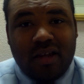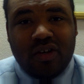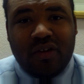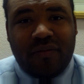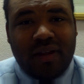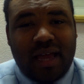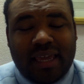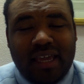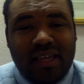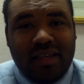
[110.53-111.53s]
Do you feel
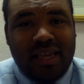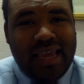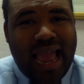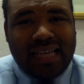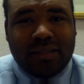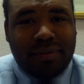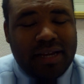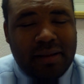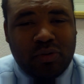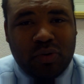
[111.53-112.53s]
like he hasn't
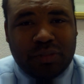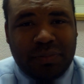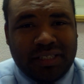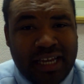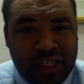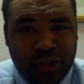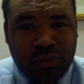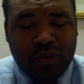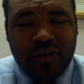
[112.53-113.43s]
played up to his potential?